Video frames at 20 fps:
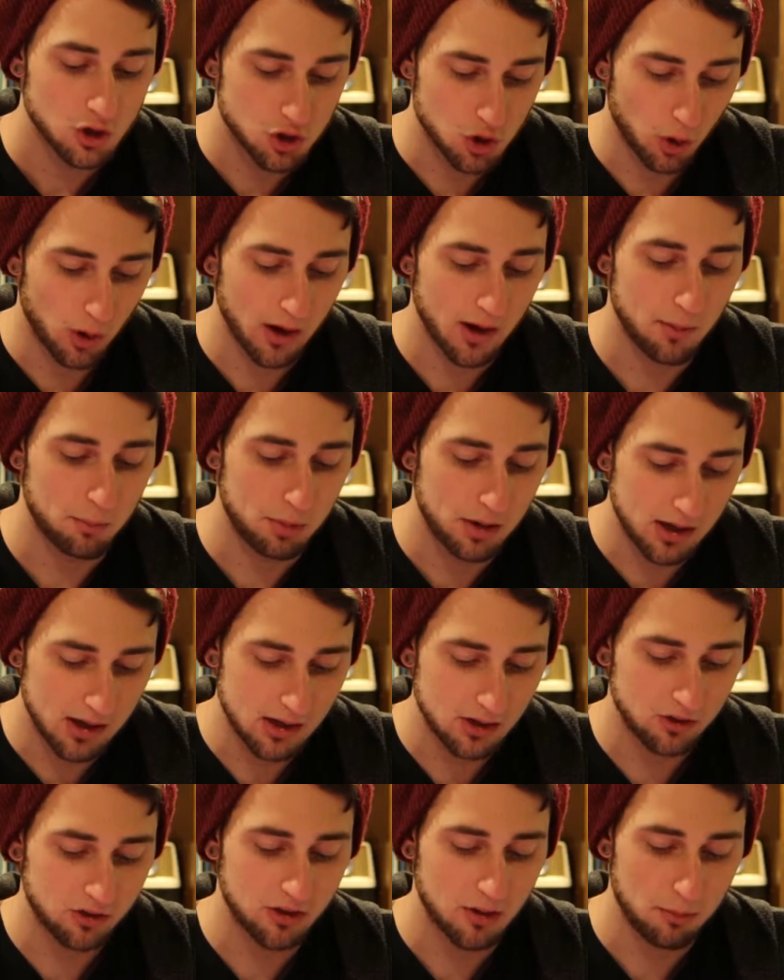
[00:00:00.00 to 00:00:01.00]
joy,
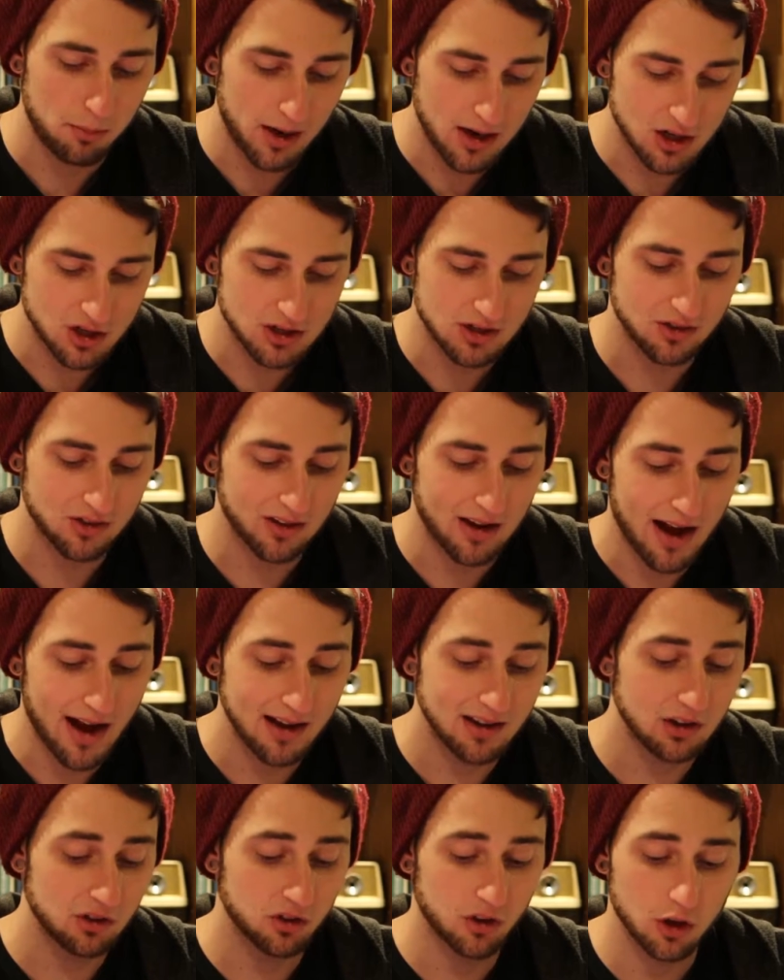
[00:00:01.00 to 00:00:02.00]
peace, patience,
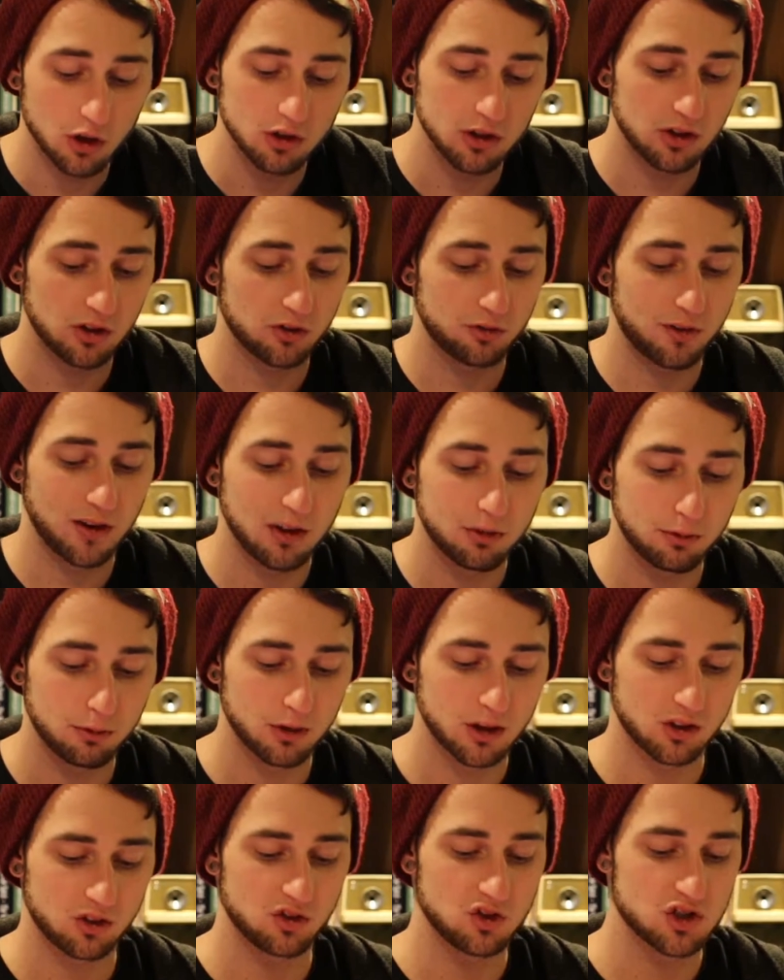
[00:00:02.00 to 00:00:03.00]
kindness, goodness,
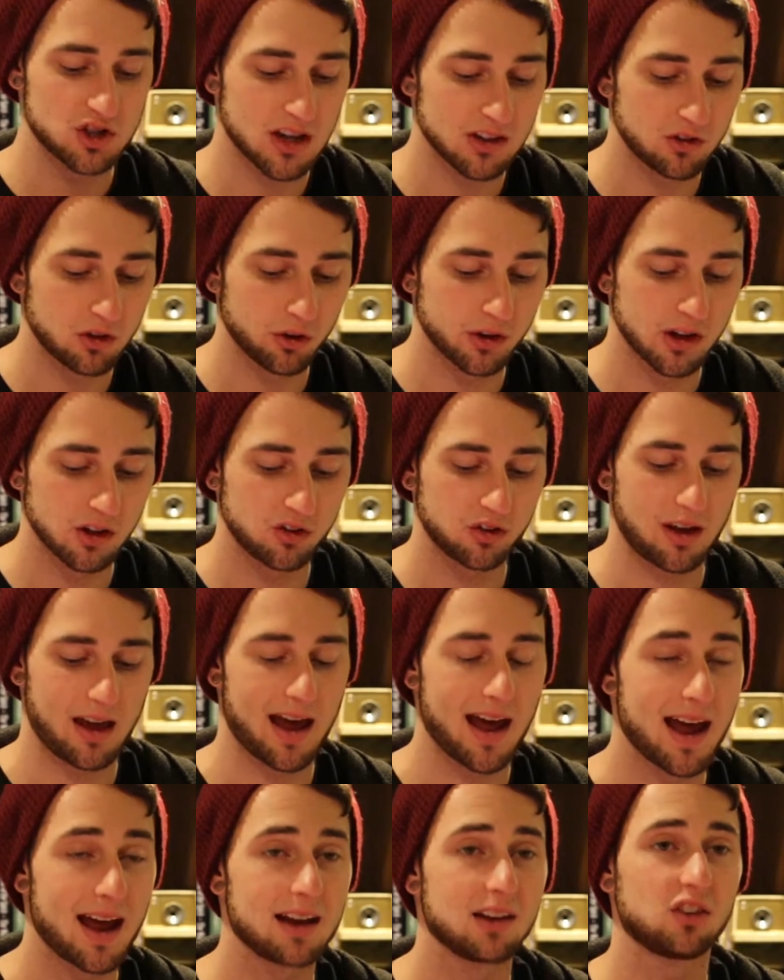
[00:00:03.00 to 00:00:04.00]
faithfulness, gentleness,
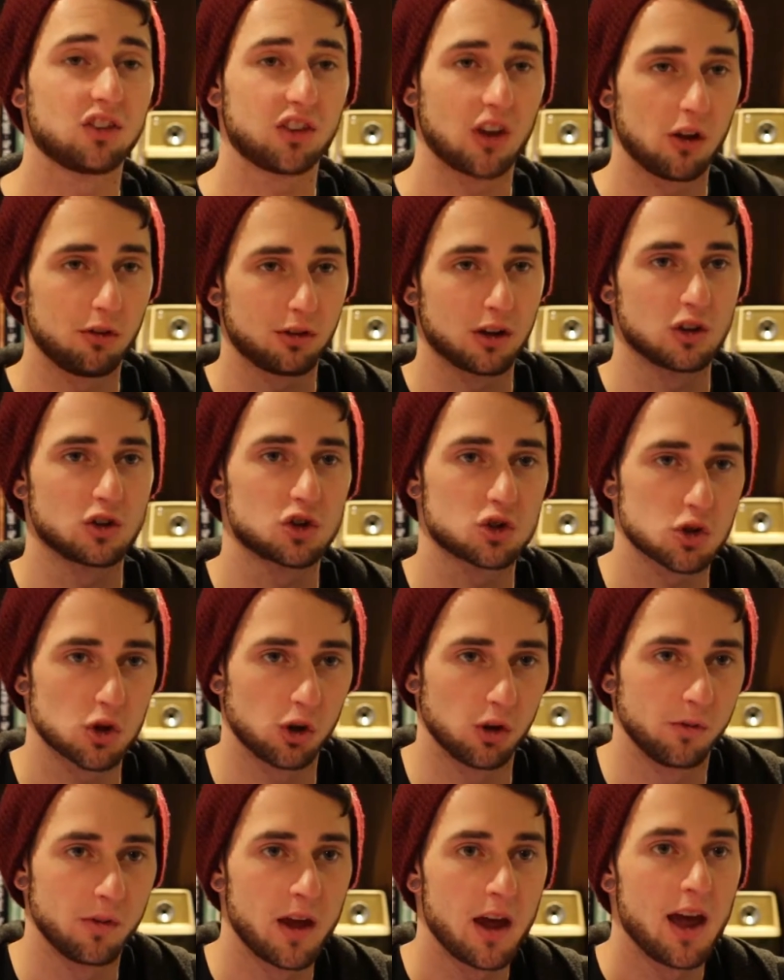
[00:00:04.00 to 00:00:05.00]
and
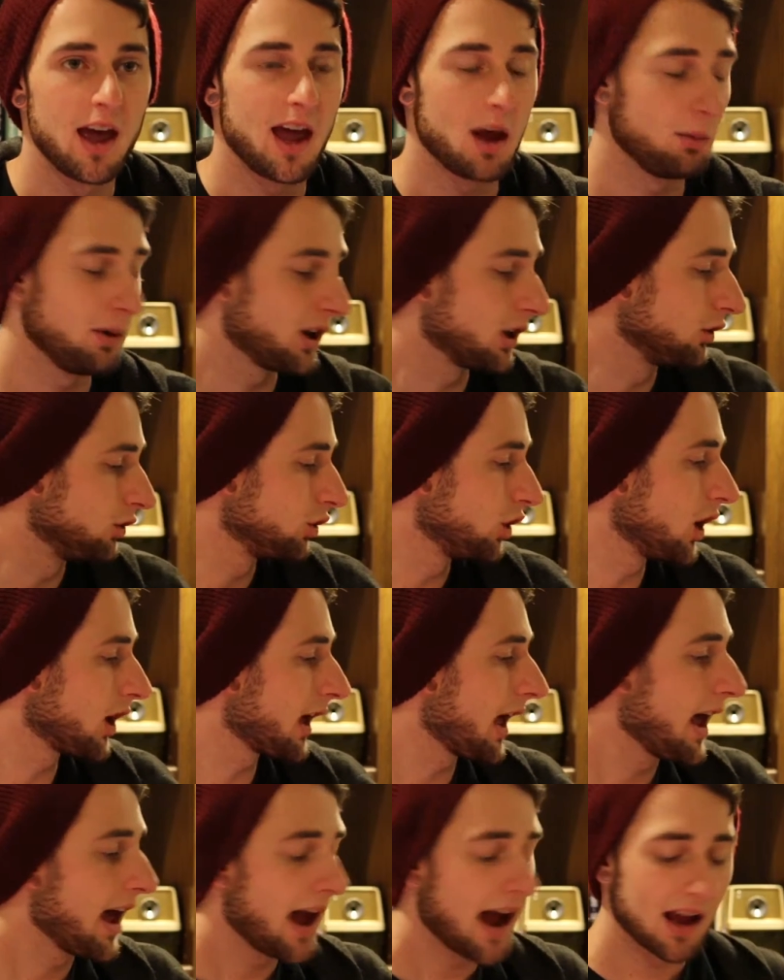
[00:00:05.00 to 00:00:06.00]
self-control. And we can
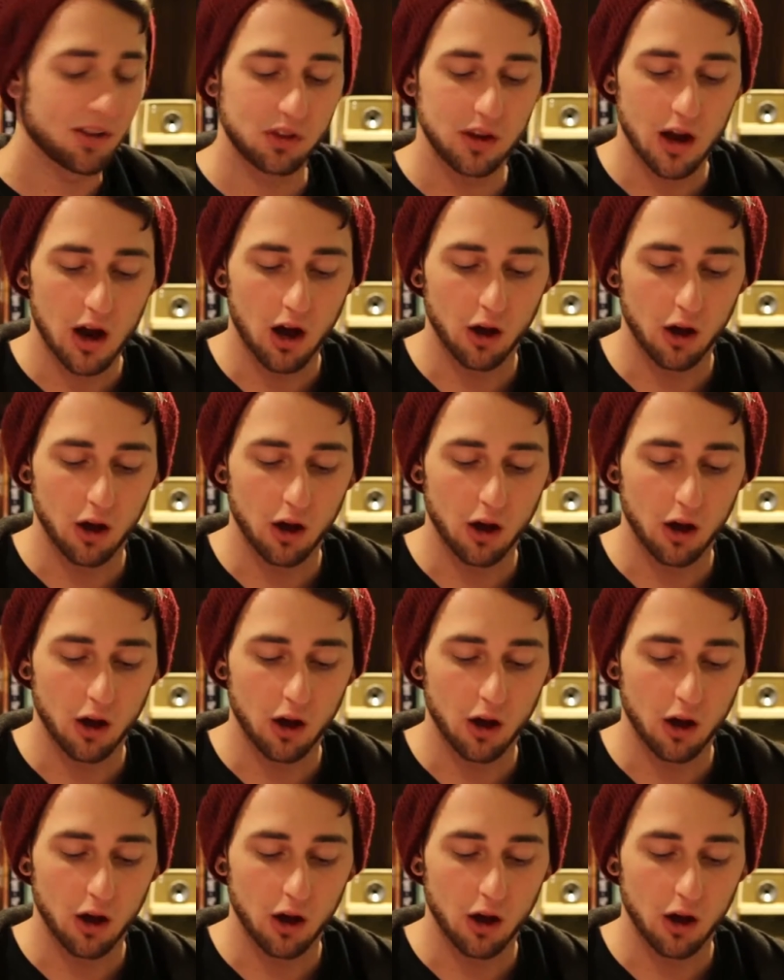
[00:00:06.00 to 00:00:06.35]
look at the